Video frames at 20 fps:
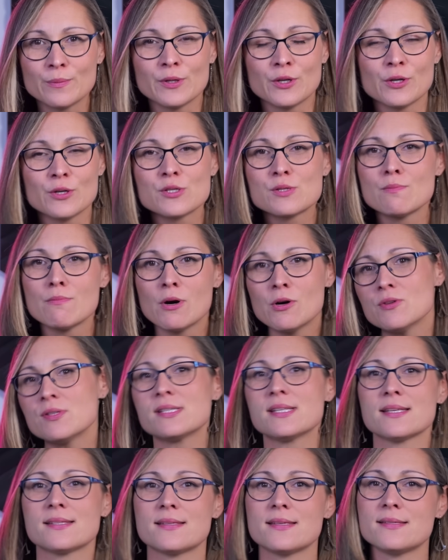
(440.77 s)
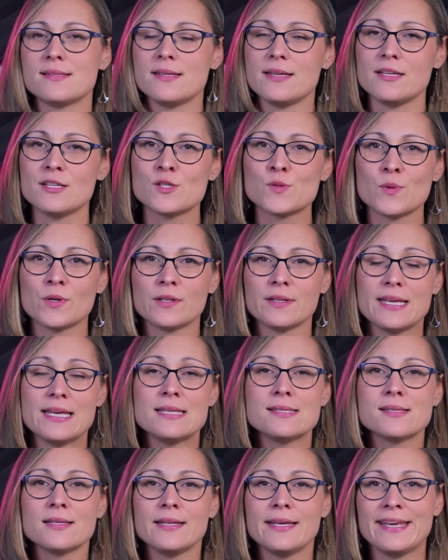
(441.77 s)
because most SSDs will
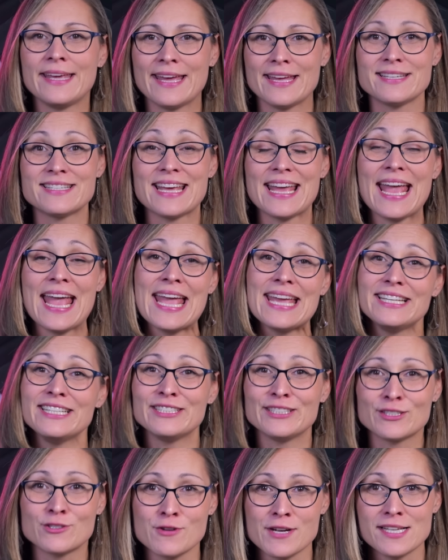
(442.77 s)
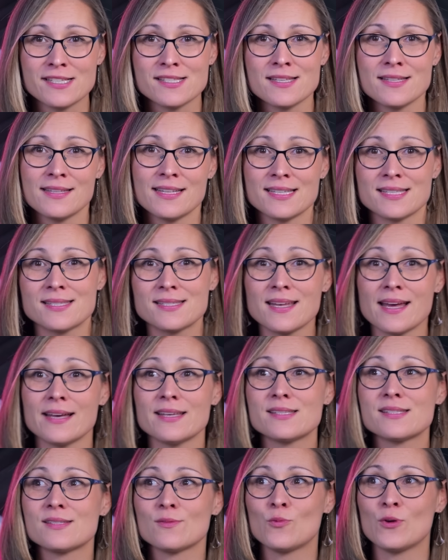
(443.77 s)
easily hit 80 degrees in this
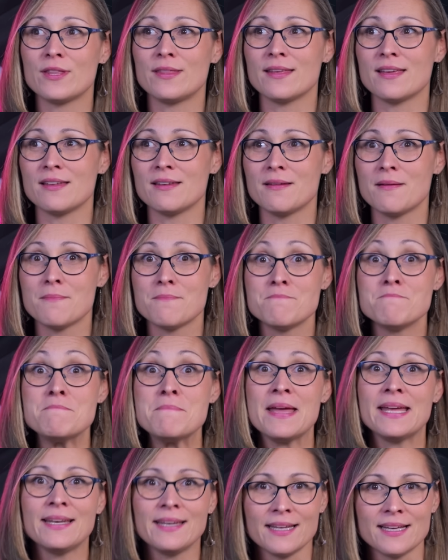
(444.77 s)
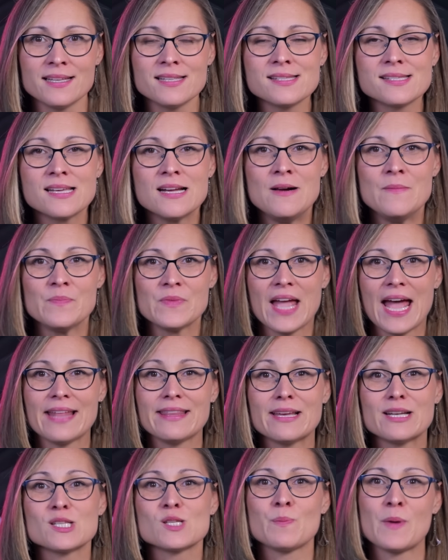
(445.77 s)
test within minutes,
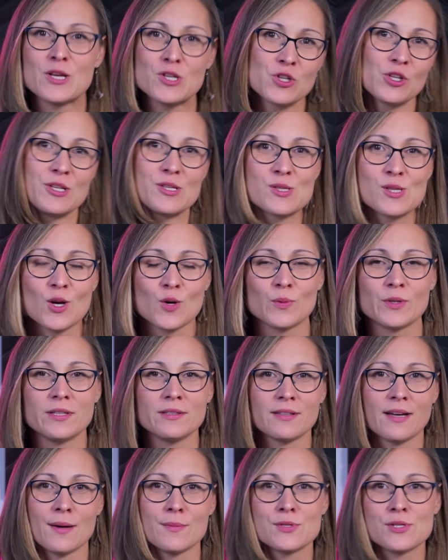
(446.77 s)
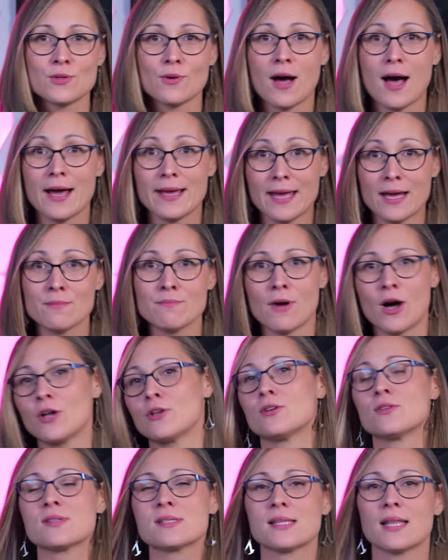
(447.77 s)
and then especially so when it comes to high-end
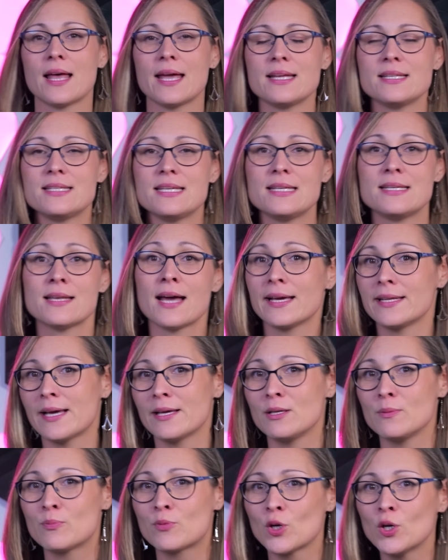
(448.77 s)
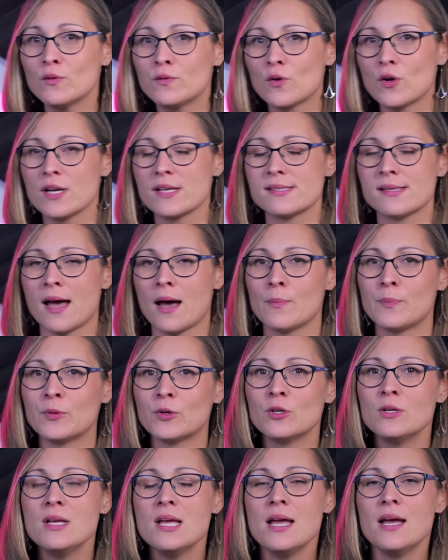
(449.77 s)
models like the 990 Pro, for
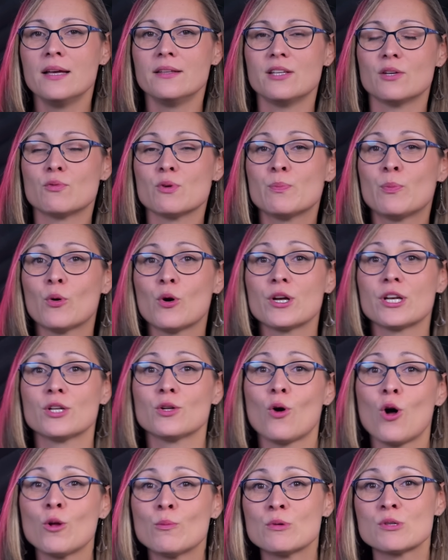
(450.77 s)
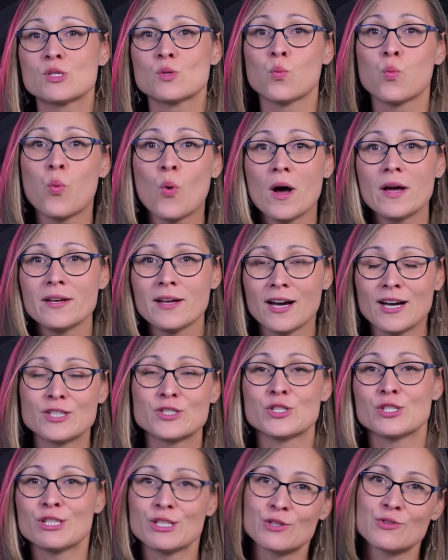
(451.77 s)
example, that reported almost
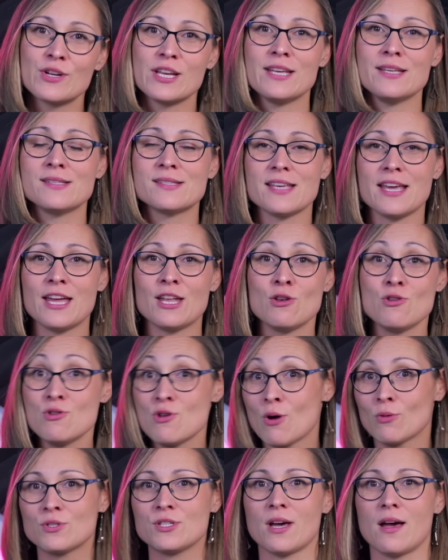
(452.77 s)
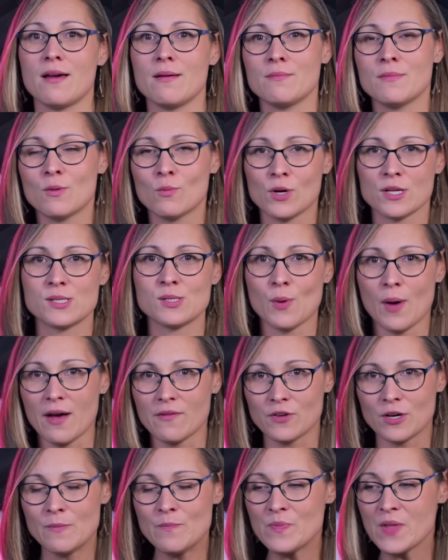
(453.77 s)
100 degrees in no time
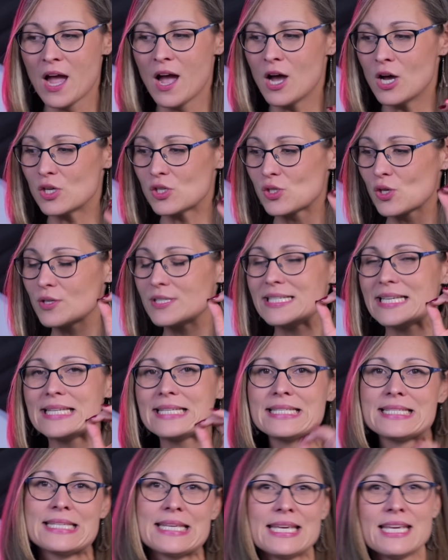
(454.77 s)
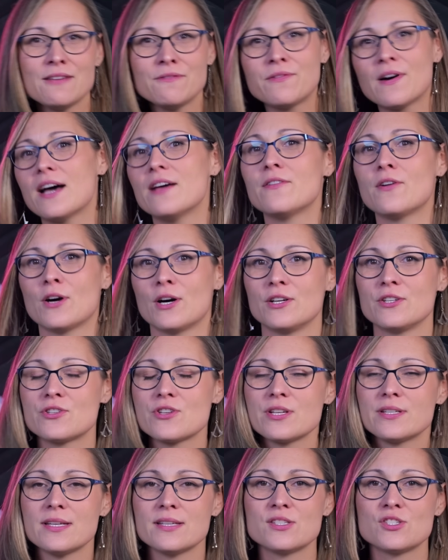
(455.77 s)
whatsoever. So the
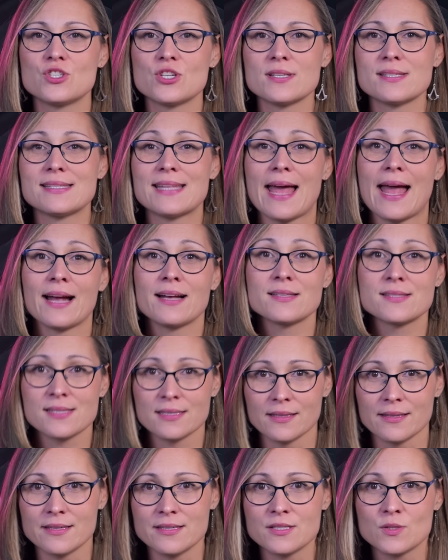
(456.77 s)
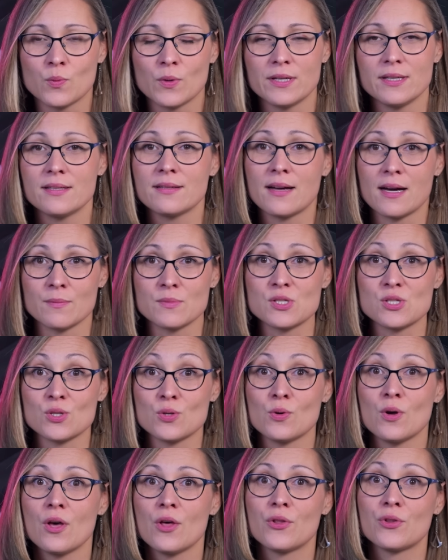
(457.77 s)
T500 is just excellent when it comes
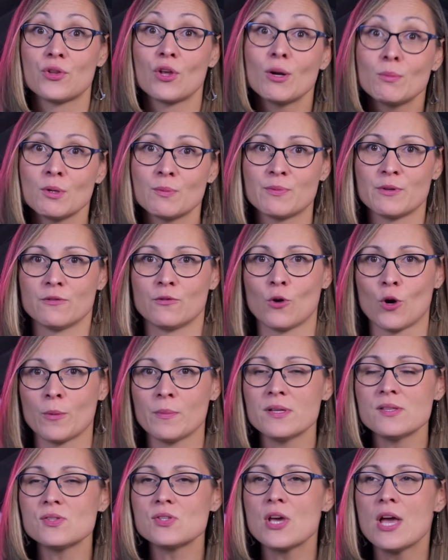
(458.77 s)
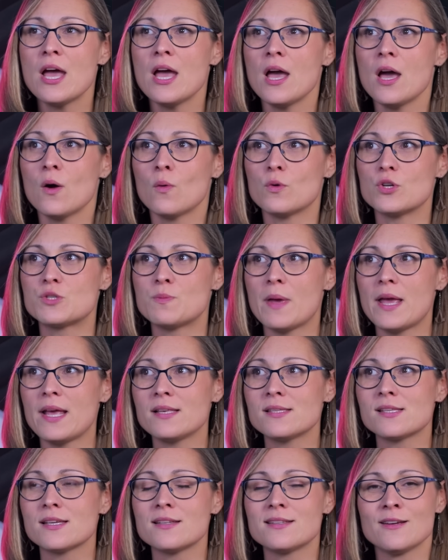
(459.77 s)
to thermal performance, which
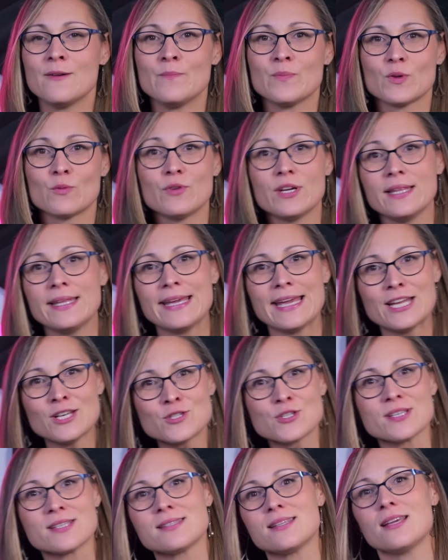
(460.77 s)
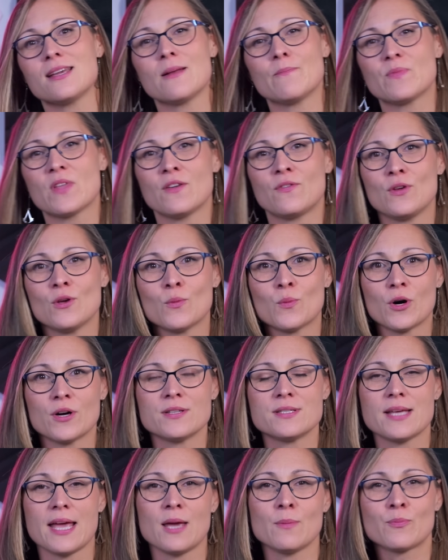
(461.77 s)
makes it really interesting if you
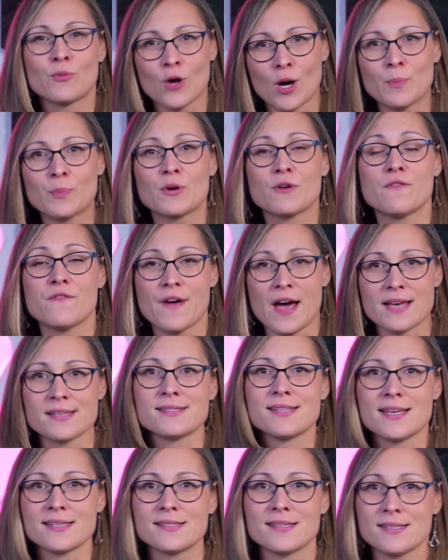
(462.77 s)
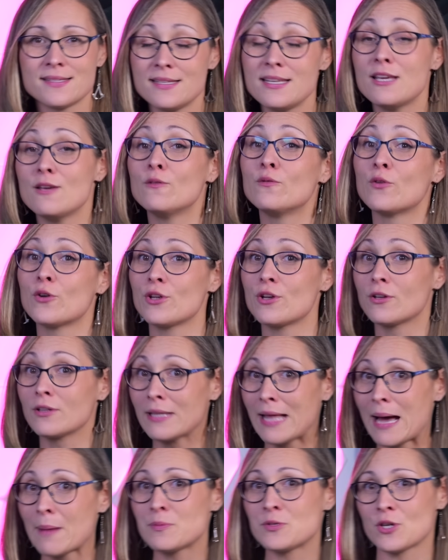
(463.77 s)
want a proper fast SSD for your
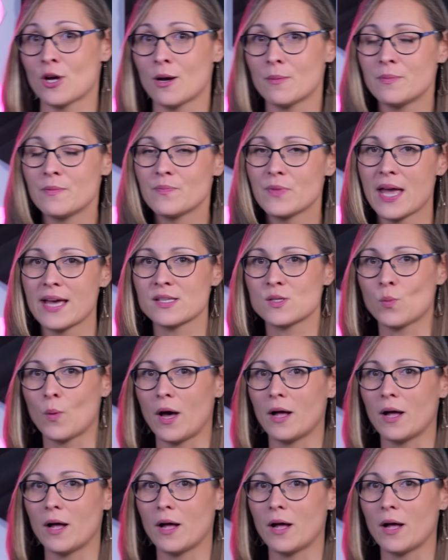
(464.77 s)
laptop as